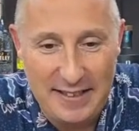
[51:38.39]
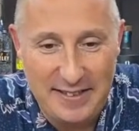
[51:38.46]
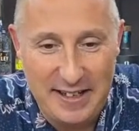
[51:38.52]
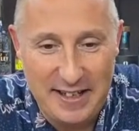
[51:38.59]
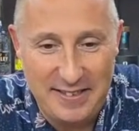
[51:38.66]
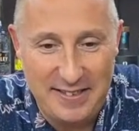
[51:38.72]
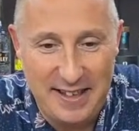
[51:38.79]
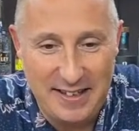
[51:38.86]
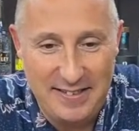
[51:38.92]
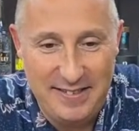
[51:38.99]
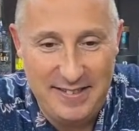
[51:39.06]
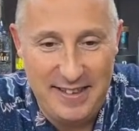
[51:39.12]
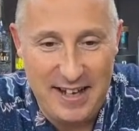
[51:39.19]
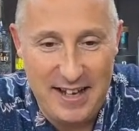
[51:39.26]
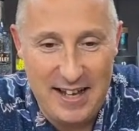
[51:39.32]
do
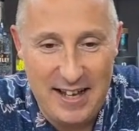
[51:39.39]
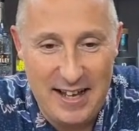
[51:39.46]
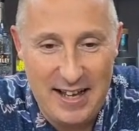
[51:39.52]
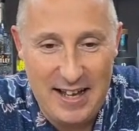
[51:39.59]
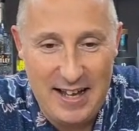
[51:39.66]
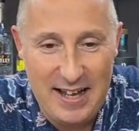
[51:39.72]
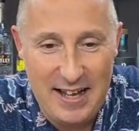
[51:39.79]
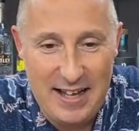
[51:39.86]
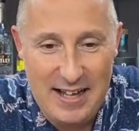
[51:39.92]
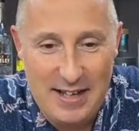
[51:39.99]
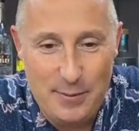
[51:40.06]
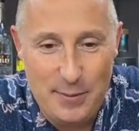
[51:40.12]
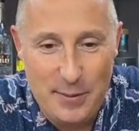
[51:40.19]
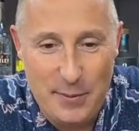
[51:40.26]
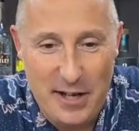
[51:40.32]

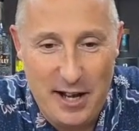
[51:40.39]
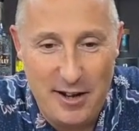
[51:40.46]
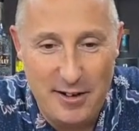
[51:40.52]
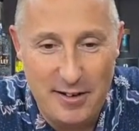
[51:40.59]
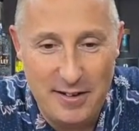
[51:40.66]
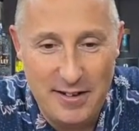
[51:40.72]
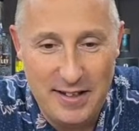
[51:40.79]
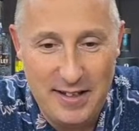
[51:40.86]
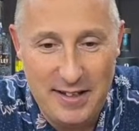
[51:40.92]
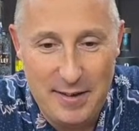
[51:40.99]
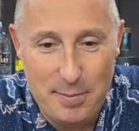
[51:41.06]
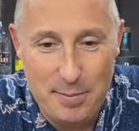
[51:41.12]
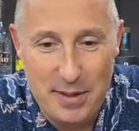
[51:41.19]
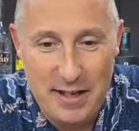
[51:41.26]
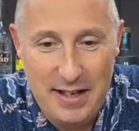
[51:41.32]
we go?
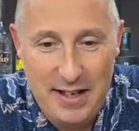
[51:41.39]
Yep.